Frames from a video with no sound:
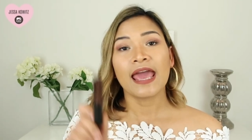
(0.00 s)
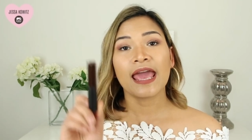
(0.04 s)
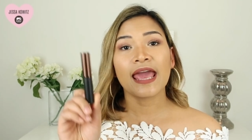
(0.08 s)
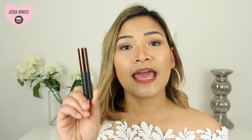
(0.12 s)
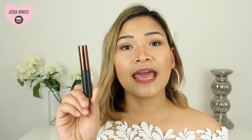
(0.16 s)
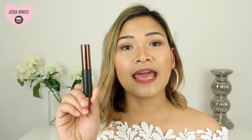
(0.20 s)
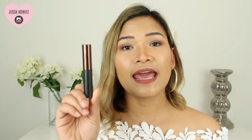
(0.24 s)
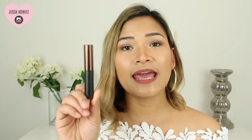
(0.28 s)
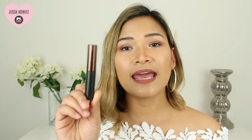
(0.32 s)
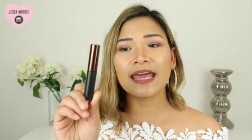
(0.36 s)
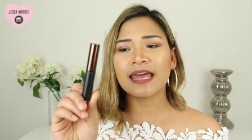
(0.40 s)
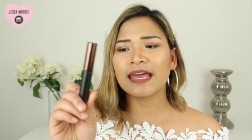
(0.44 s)

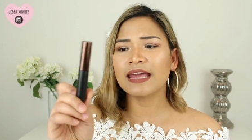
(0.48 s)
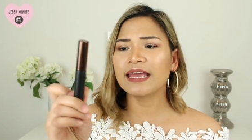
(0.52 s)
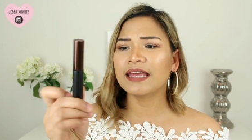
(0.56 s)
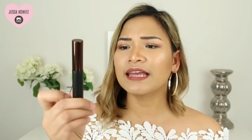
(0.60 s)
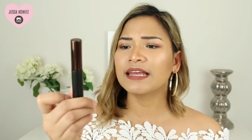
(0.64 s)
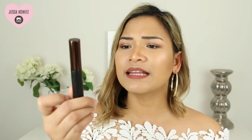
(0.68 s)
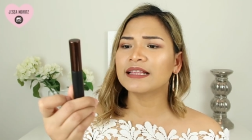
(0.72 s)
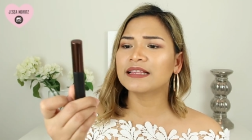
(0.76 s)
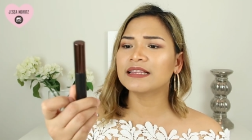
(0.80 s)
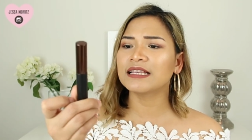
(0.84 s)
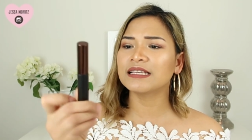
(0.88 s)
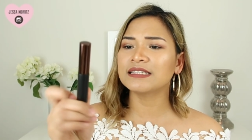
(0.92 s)

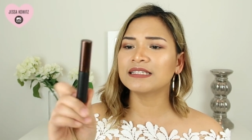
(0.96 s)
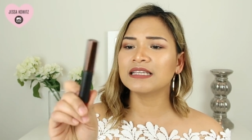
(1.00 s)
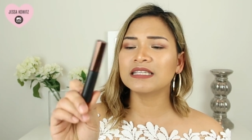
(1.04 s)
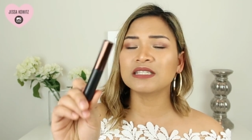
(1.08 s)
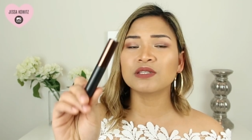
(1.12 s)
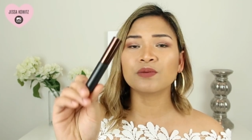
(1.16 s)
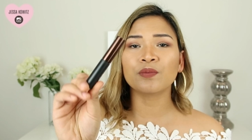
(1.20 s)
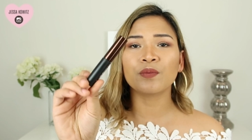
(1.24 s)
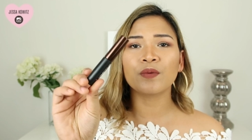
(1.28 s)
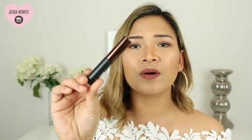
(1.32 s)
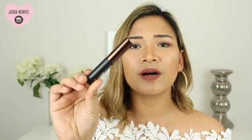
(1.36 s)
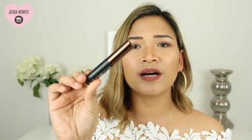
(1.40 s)
and this
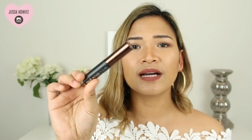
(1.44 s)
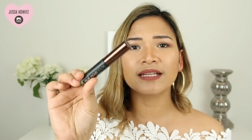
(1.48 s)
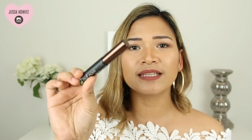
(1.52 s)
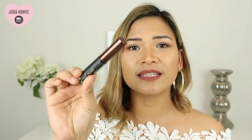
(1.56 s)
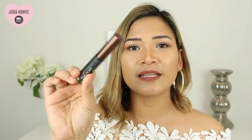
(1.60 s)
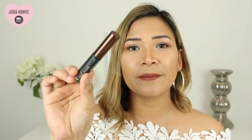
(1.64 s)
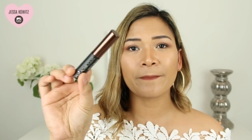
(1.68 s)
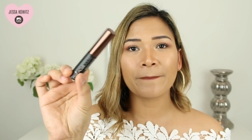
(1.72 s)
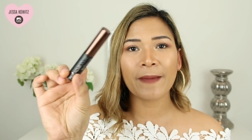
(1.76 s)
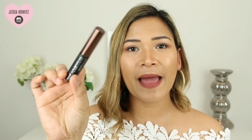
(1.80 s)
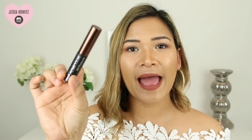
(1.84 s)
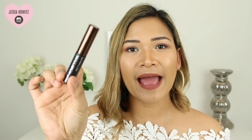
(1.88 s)
is
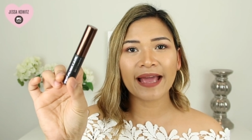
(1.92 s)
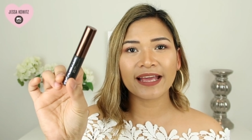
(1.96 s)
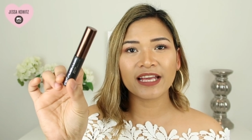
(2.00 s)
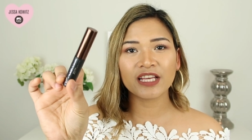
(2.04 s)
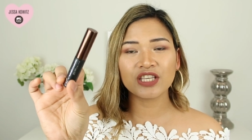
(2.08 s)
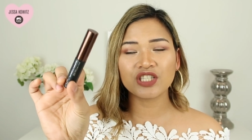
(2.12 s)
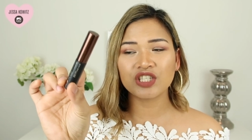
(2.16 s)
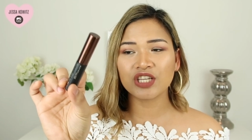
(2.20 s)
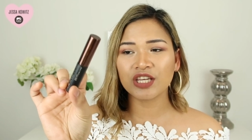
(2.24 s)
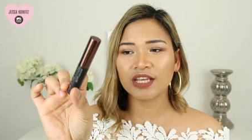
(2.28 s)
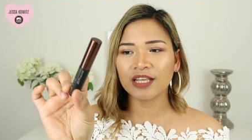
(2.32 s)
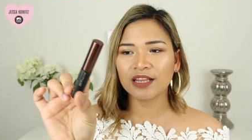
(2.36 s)
what the
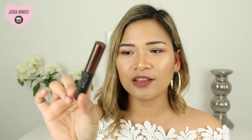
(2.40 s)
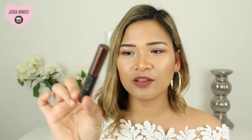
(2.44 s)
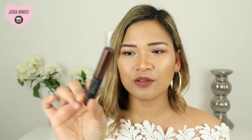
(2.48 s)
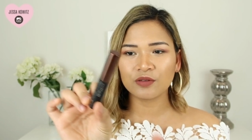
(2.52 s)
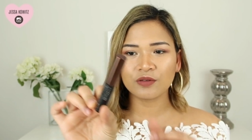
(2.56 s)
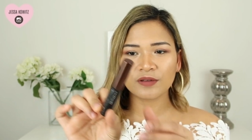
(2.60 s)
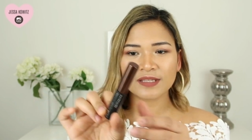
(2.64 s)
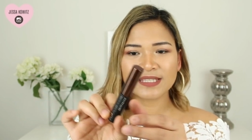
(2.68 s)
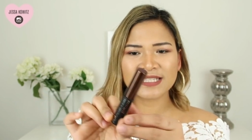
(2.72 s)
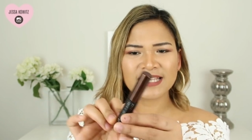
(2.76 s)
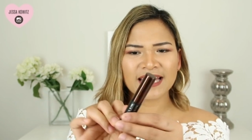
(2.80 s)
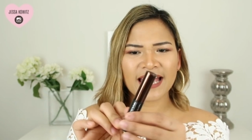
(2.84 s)
packaging
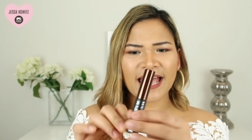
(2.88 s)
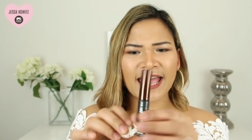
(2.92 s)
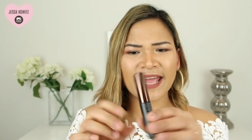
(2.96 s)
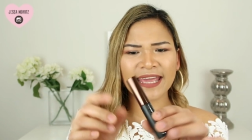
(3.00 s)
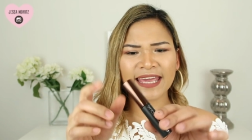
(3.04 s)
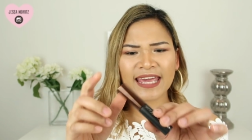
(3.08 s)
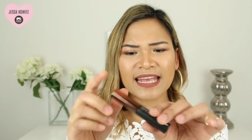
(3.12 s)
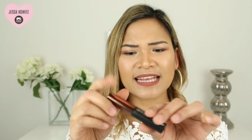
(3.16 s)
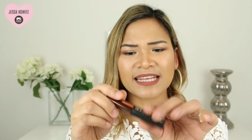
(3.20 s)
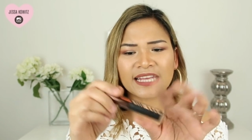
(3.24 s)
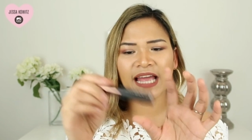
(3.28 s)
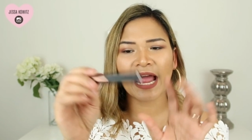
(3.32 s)
looks
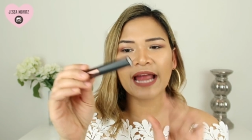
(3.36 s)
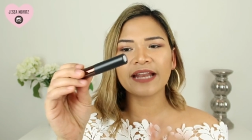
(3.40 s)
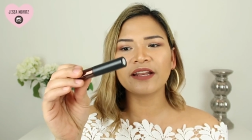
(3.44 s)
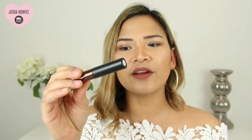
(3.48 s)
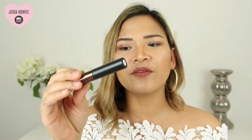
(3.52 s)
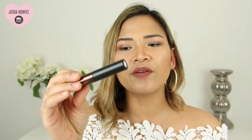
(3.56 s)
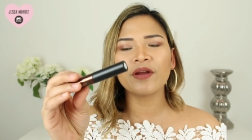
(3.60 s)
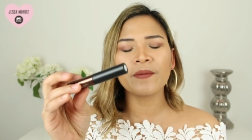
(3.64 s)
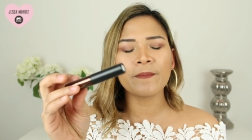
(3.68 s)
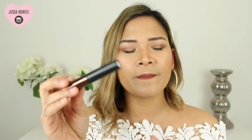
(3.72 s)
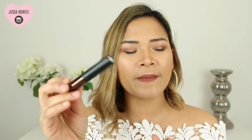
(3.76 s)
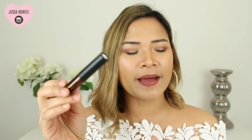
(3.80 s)
like it kind
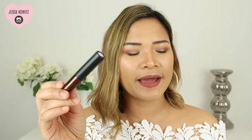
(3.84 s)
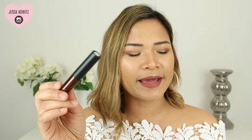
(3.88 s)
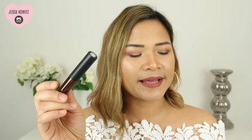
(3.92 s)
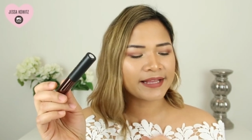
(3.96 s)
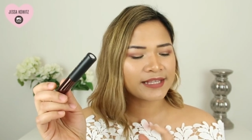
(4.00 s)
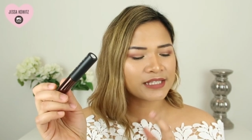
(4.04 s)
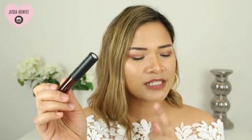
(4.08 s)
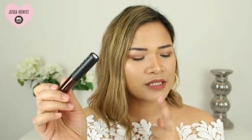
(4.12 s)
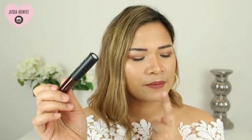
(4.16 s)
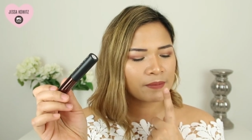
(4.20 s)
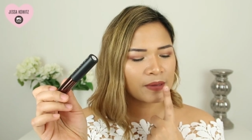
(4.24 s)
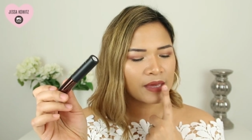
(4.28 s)
of
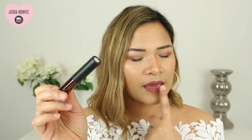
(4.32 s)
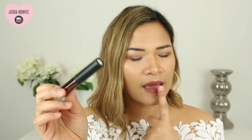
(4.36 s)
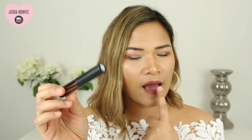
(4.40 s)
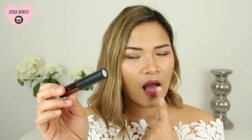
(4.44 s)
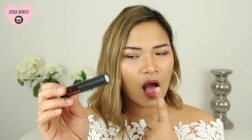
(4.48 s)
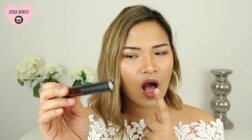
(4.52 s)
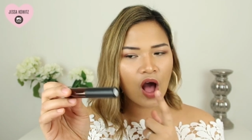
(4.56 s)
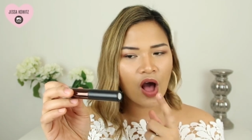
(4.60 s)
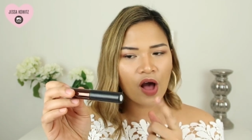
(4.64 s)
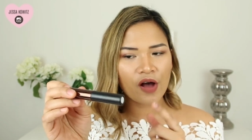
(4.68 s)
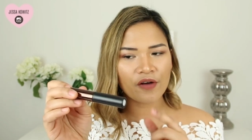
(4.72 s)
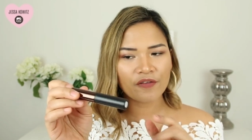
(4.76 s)
reminds me
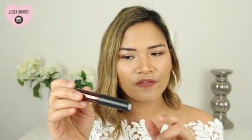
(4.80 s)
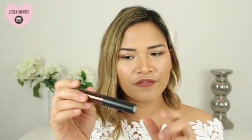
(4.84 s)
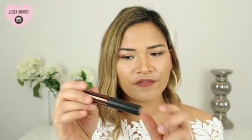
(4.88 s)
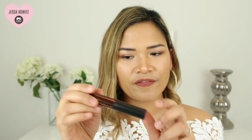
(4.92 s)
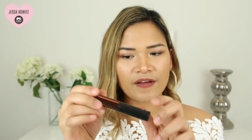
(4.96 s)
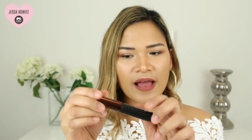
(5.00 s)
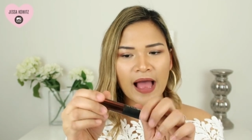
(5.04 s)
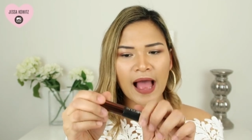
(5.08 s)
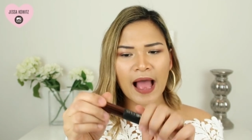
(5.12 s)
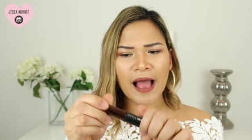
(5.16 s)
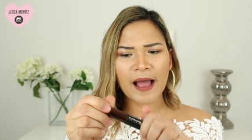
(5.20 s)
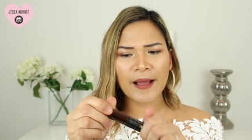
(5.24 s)
of
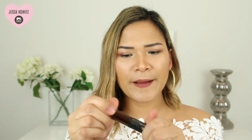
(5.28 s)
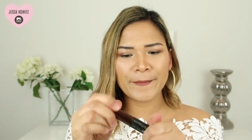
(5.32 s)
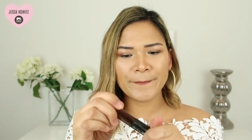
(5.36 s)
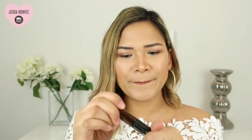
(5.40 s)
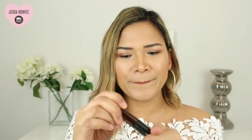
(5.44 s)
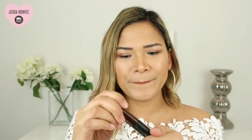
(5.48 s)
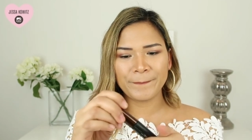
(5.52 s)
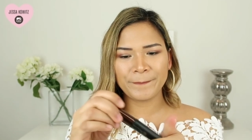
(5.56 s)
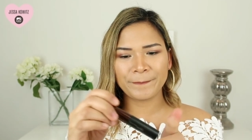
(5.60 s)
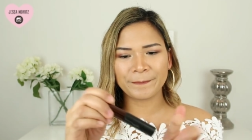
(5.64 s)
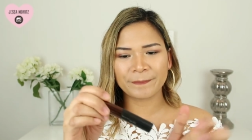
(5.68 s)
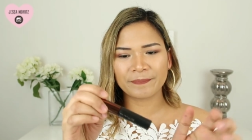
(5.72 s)

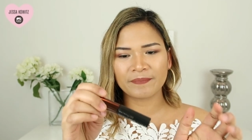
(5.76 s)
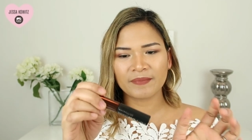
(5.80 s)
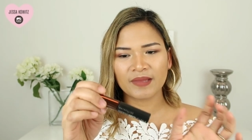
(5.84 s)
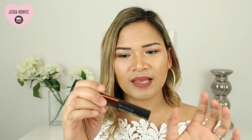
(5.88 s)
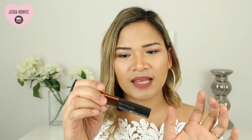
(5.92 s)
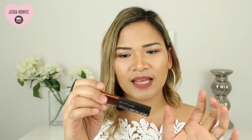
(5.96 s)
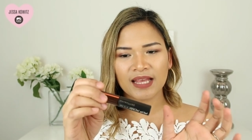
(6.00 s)
um,